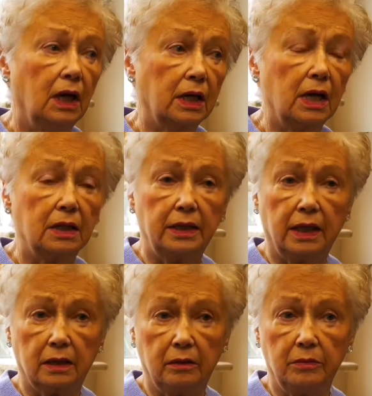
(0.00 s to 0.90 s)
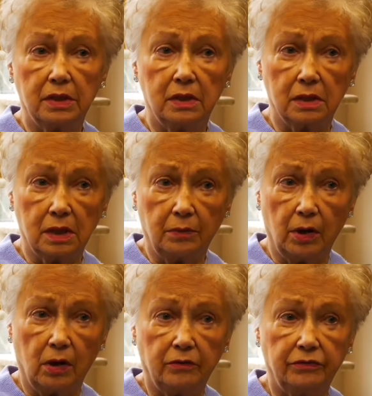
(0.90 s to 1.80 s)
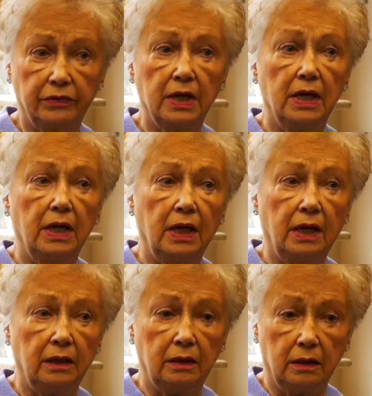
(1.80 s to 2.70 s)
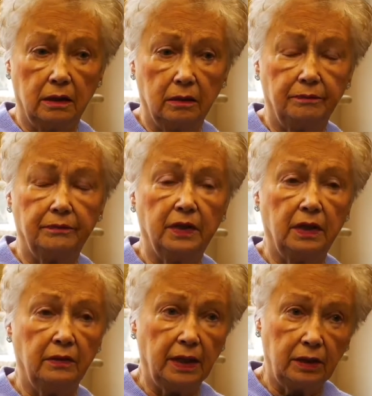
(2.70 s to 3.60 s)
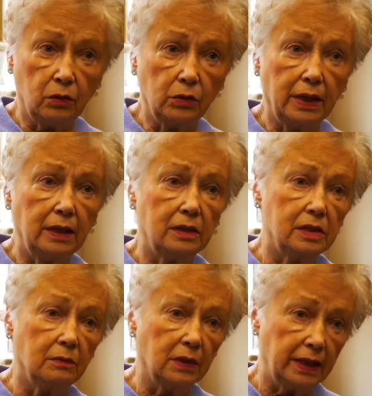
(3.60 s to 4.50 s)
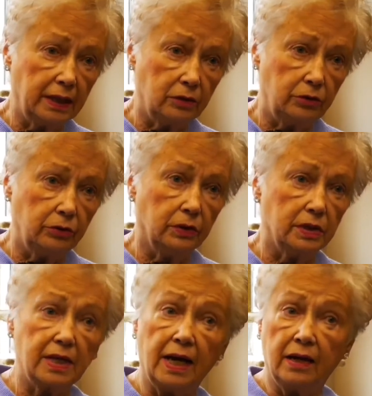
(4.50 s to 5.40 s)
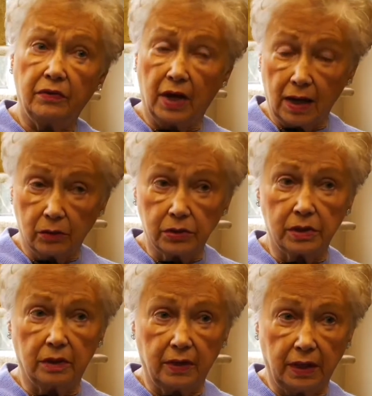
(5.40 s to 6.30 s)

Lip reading: contacted Mrs. Uphoff, and they donated some land to us and the house that